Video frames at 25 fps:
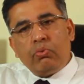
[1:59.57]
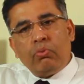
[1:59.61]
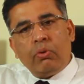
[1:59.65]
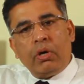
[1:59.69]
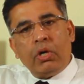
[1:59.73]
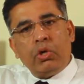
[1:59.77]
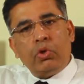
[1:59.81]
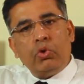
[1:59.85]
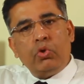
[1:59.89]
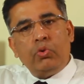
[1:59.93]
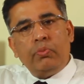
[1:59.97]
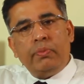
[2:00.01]

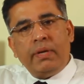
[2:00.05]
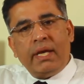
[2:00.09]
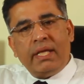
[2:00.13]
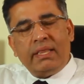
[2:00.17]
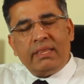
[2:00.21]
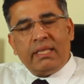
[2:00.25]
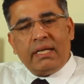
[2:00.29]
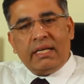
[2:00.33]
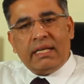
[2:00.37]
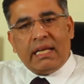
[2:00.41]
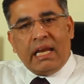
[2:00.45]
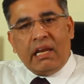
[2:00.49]
what would be at
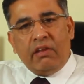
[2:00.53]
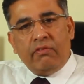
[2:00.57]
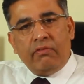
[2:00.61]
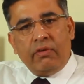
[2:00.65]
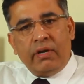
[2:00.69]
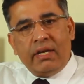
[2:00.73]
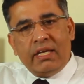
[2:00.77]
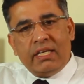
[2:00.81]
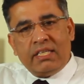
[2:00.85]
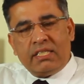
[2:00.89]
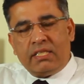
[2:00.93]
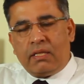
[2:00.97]
the
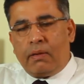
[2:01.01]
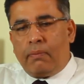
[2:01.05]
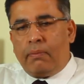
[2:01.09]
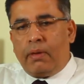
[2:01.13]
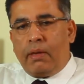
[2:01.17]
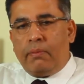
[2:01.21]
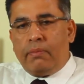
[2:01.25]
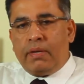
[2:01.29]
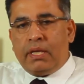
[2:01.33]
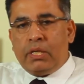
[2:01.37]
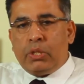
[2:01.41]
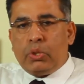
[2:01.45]
delivery, is the
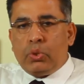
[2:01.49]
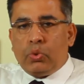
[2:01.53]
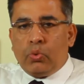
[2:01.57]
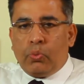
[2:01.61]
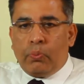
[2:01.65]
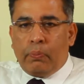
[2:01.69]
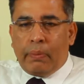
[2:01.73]
baby too